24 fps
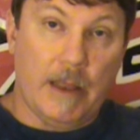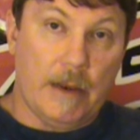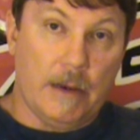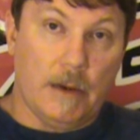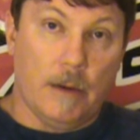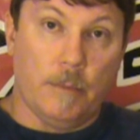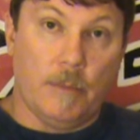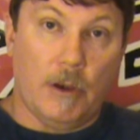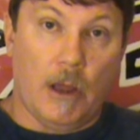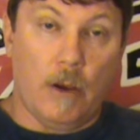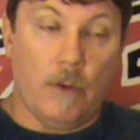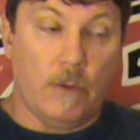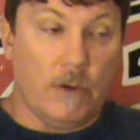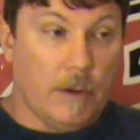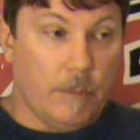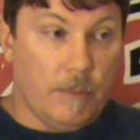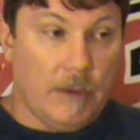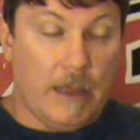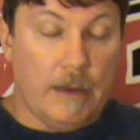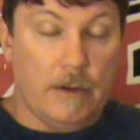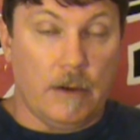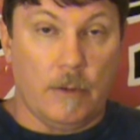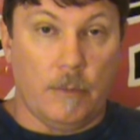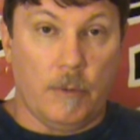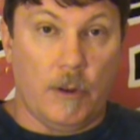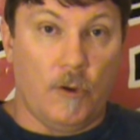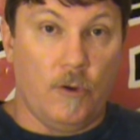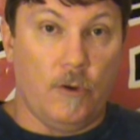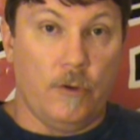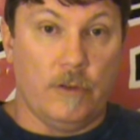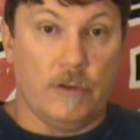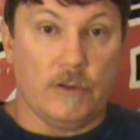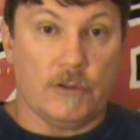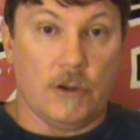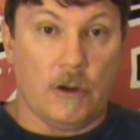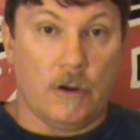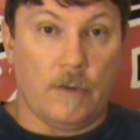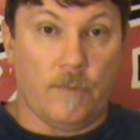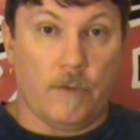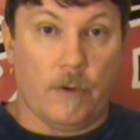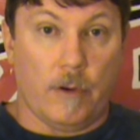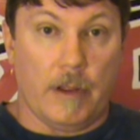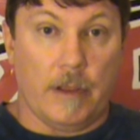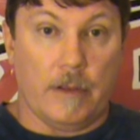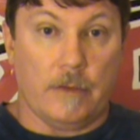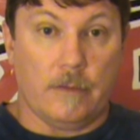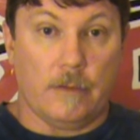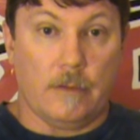letting them know, and I'm letting them know who the
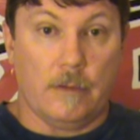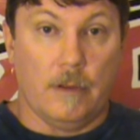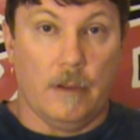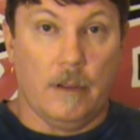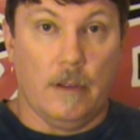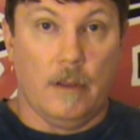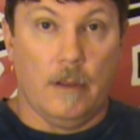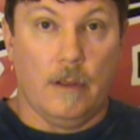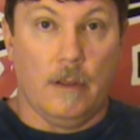server is.